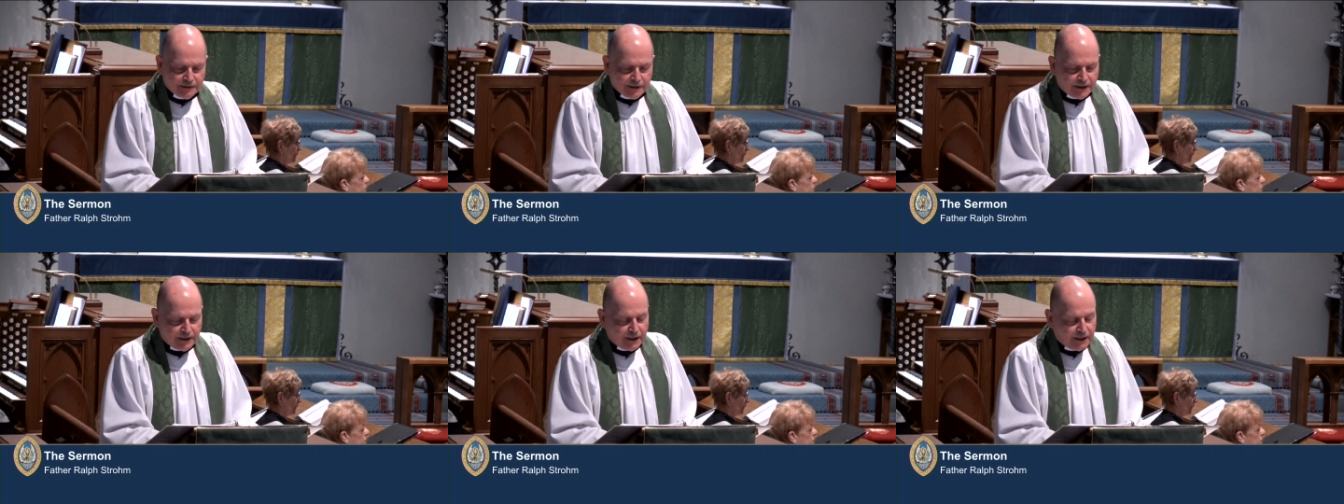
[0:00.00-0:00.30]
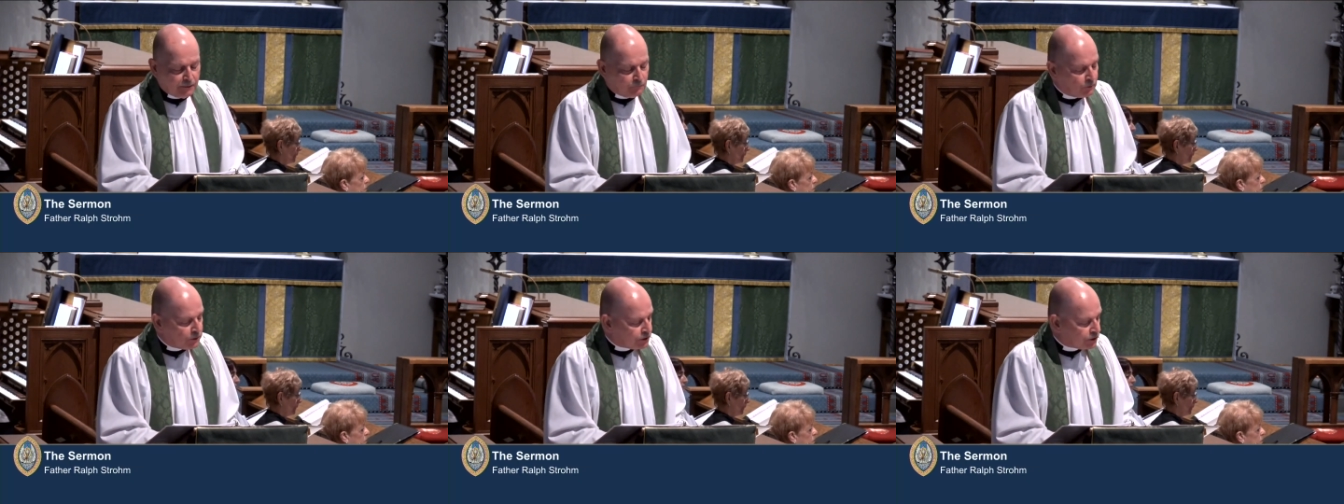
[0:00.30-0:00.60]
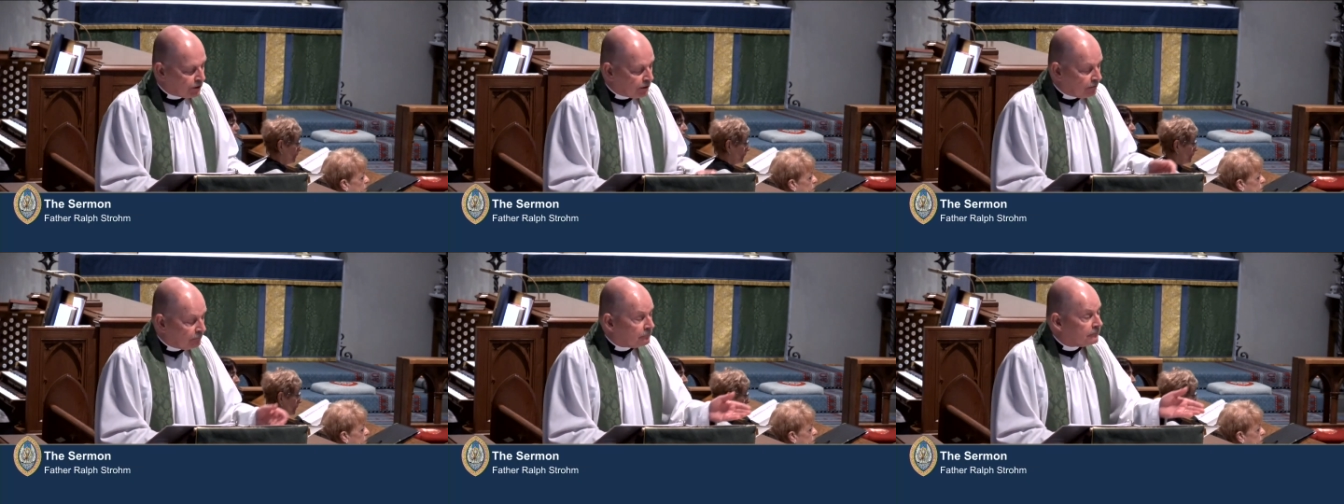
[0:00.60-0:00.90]
and
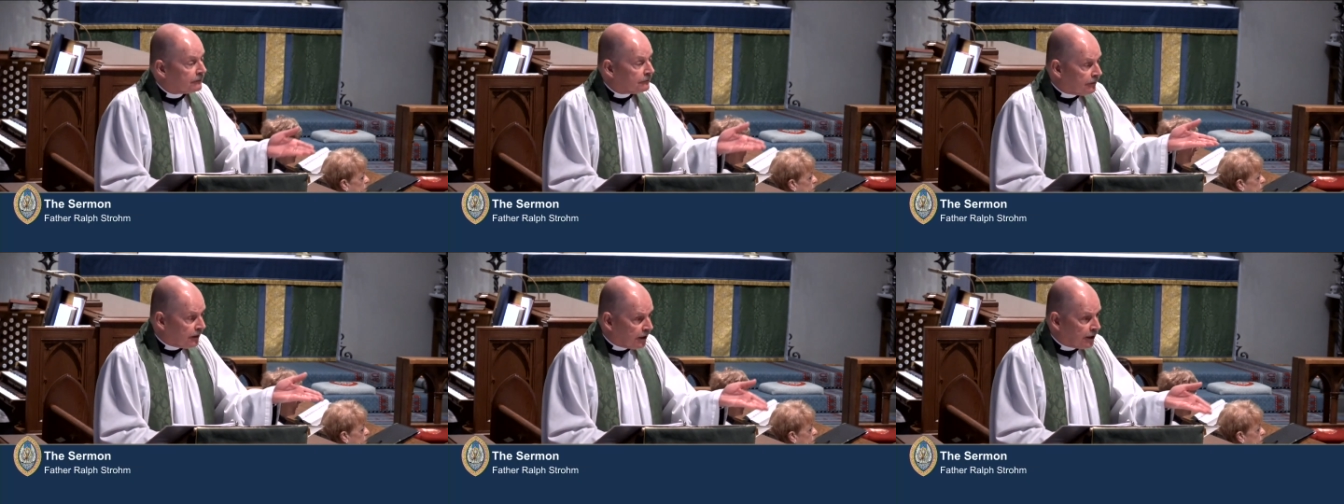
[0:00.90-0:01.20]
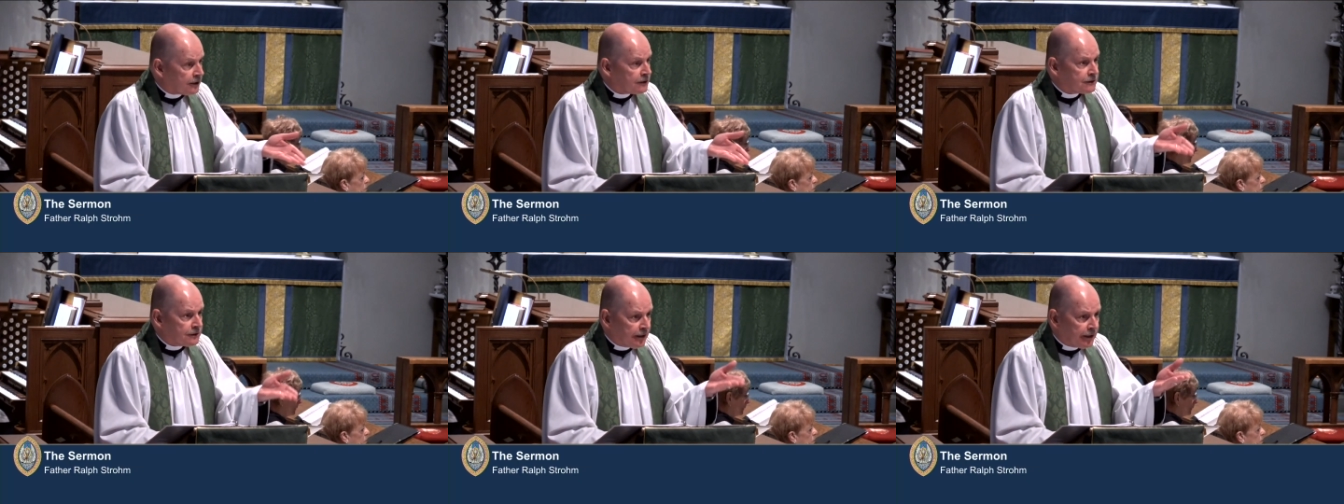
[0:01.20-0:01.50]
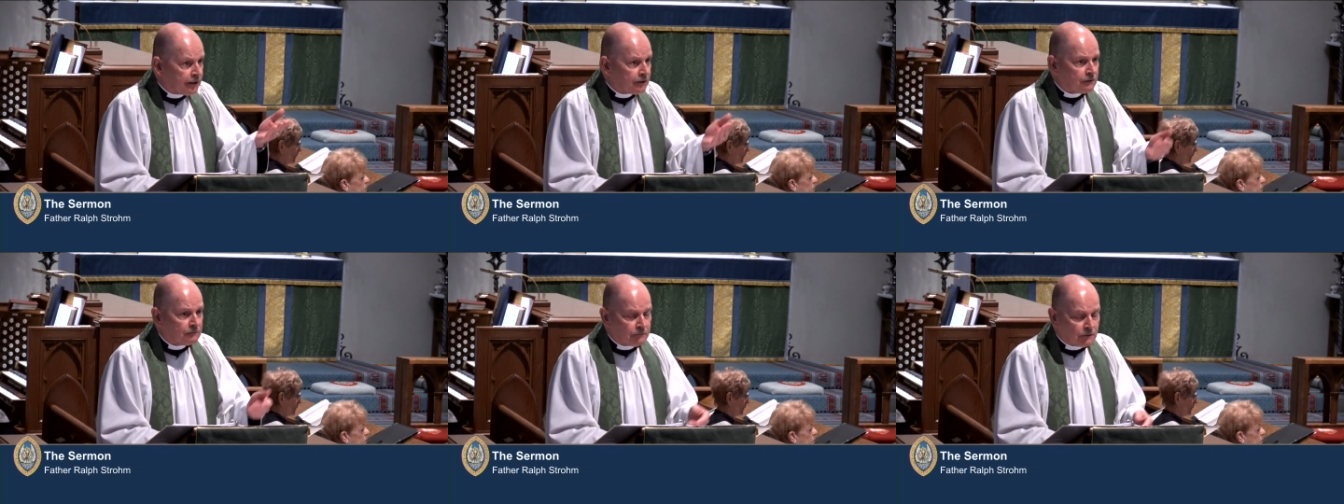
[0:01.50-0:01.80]
which our Revised
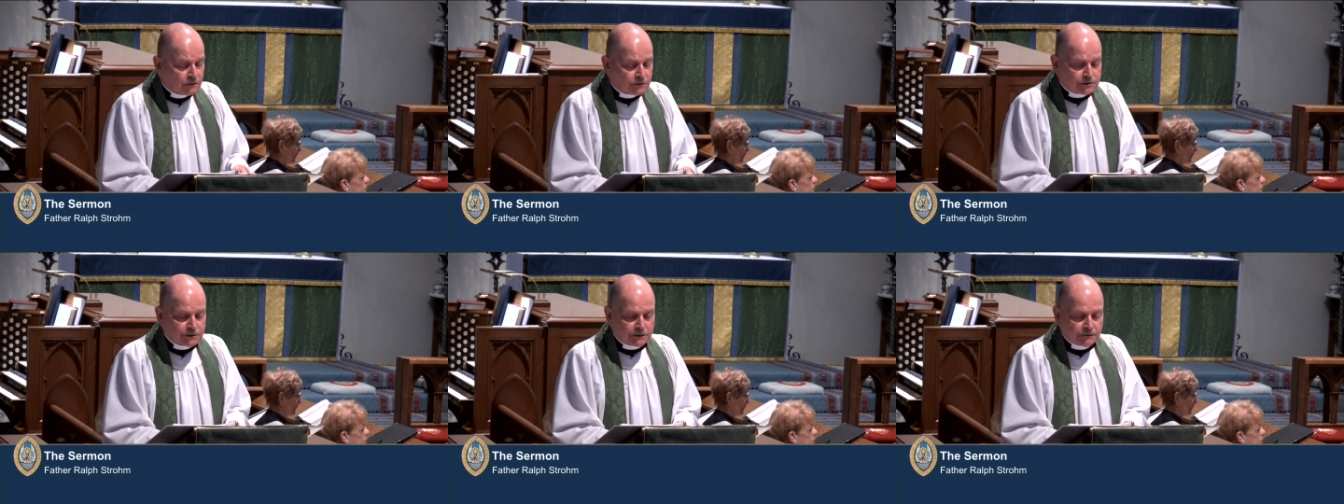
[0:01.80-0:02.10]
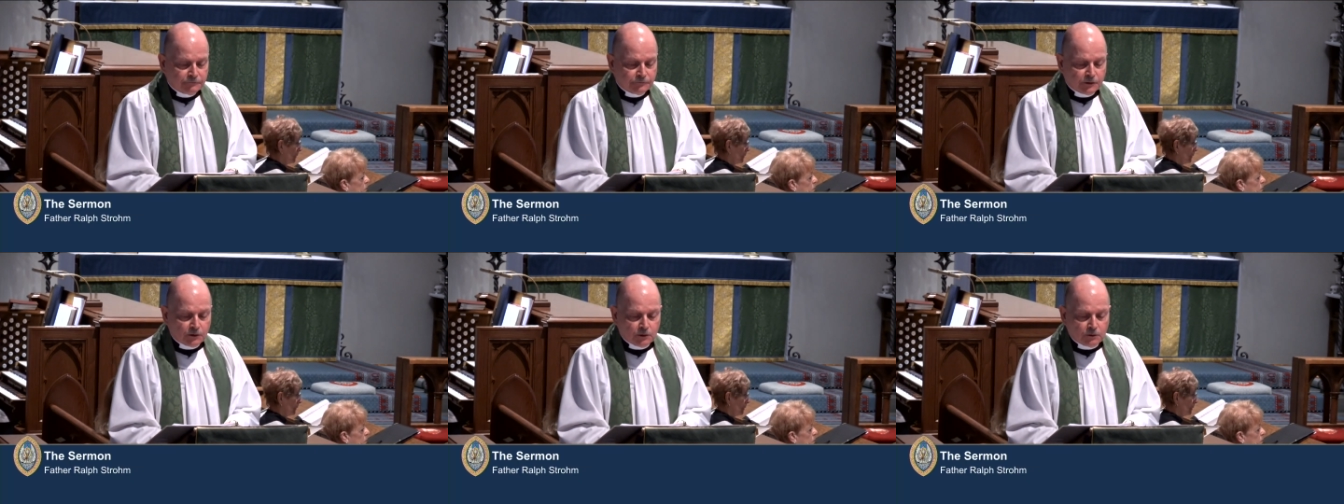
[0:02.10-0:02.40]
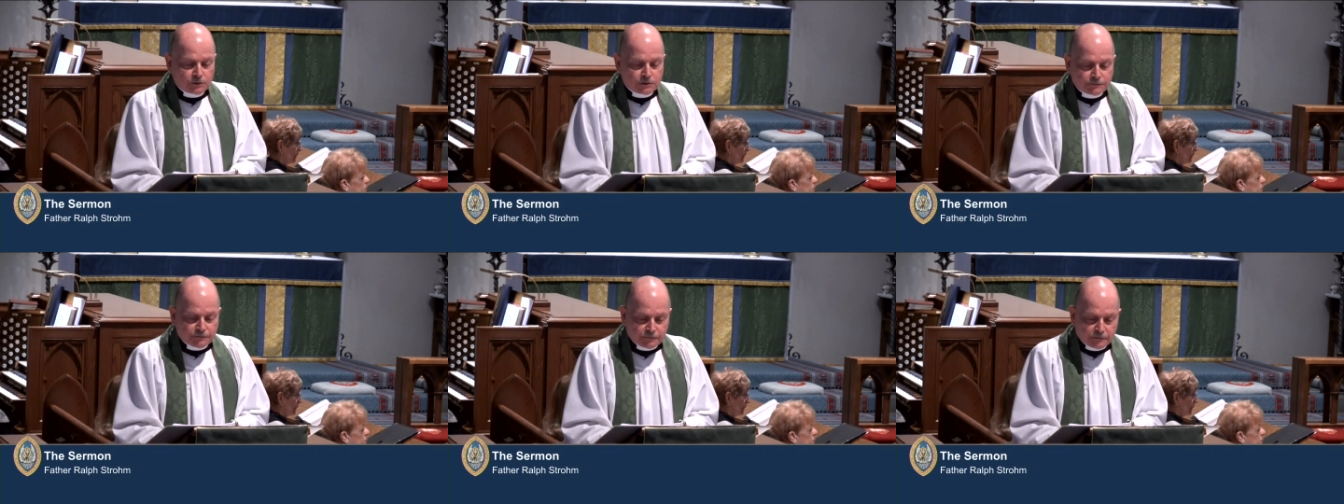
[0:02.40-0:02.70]
Standard Version
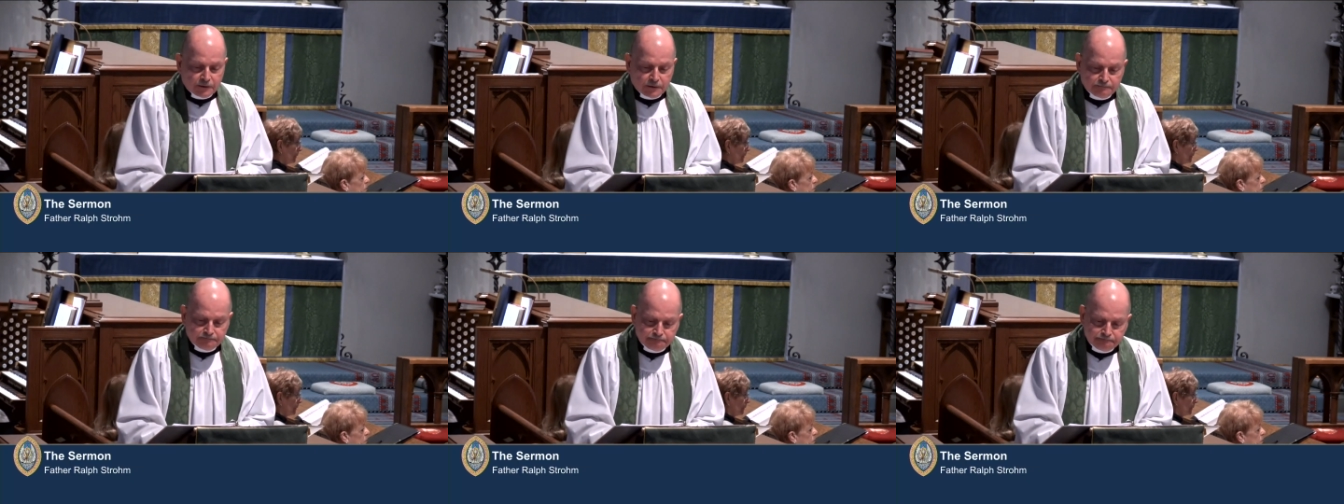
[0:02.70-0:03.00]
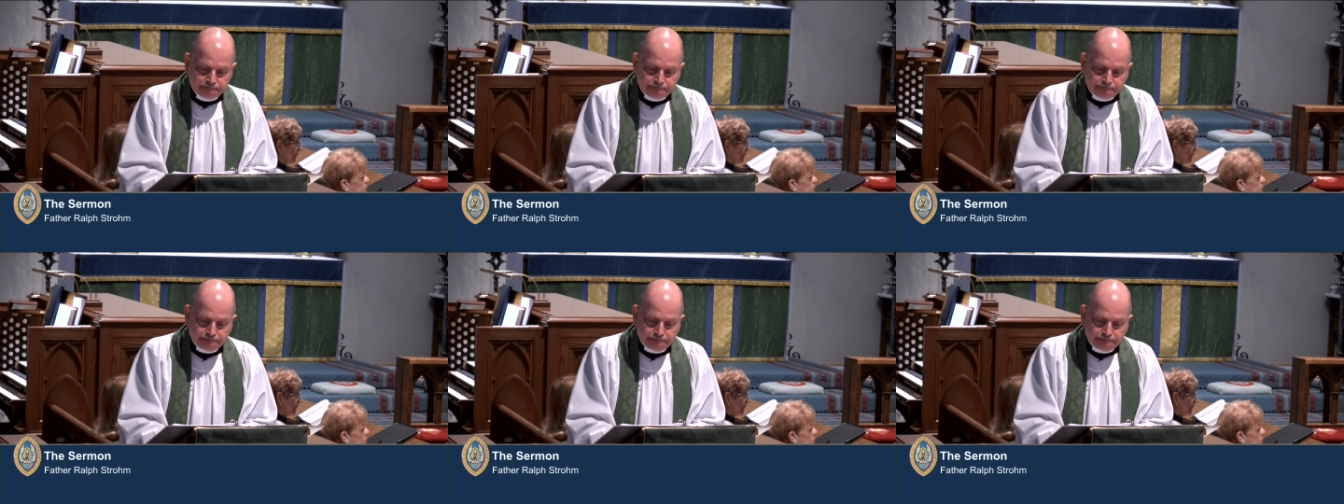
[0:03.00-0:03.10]
flows from,